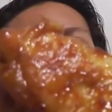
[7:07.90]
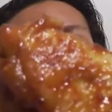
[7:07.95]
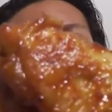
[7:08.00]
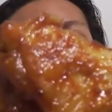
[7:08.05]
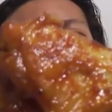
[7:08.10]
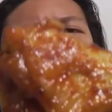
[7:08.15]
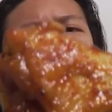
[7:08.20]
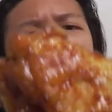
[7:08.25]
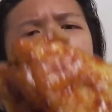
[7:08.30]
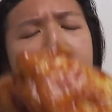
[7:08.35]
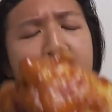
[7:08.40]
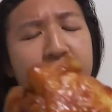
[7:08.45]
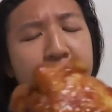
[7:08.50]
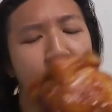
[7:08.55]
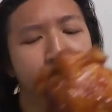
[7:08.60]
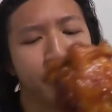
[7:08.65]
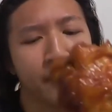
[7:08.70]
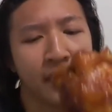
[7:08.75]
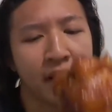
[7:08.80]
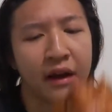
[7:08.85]

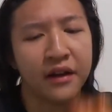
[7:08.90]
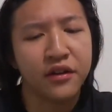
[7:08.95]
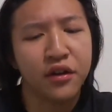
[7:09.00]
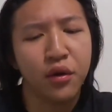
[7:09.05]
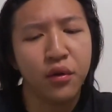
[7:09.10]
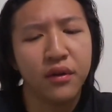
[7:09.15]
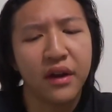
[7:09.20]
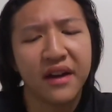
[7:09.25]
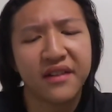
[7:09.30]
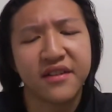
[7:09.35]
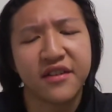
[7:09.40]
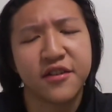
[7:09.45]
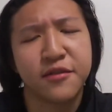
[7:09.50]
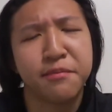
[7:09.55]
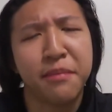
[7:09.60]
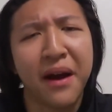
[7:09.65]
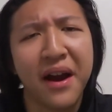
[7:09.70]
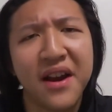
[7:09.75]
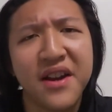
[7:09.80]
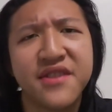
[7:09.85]
considering I do like the
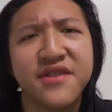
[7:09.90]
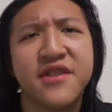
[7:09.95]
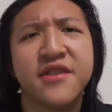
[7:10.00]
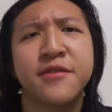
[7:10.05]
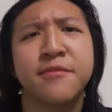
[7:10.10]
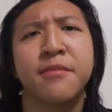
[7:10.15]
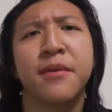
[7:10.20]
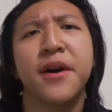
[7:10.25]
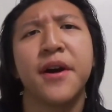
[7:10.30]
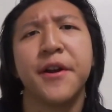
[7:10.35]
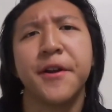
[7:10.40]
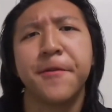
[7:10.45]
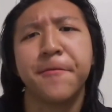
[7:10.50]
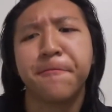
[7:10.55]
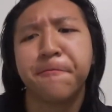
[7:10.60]
spices, but